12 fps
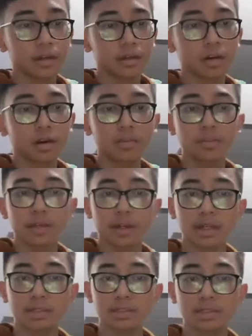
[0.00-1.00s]
and
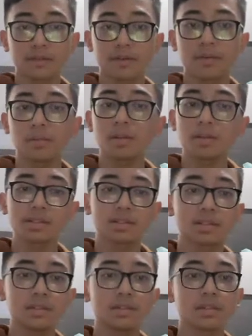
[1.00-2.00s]
comprehensive
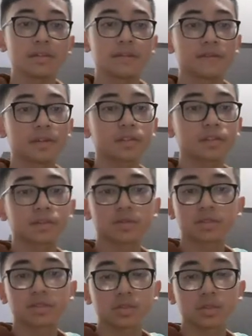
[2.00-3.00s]
ability and fails
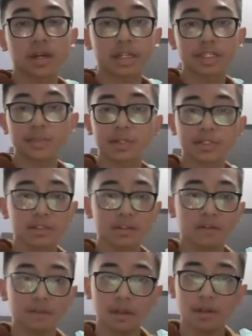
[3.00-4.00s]
to enjoy
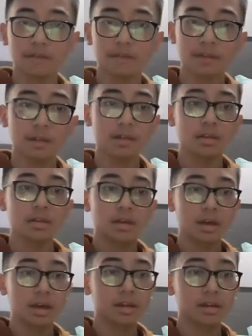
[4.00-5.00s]
aspects of life,
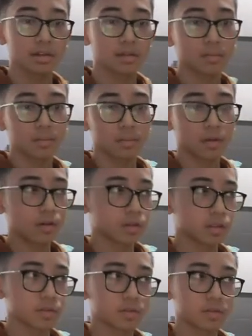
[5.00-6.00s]
and it
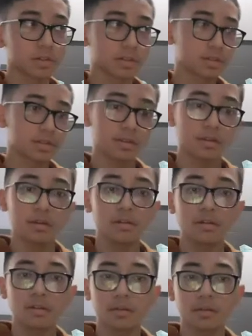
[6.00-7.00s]
also works
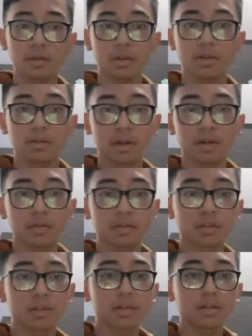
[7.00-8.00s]
the other way
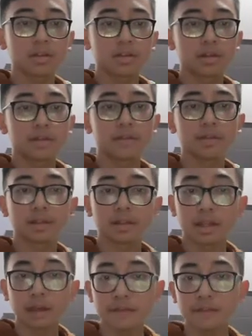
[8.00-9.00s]
around. If the
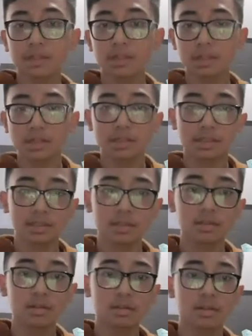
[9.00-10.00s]
nafs gets
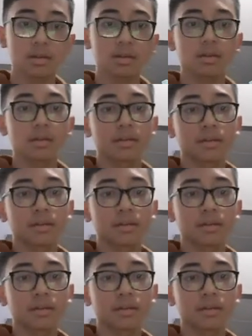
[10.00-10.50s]
sick,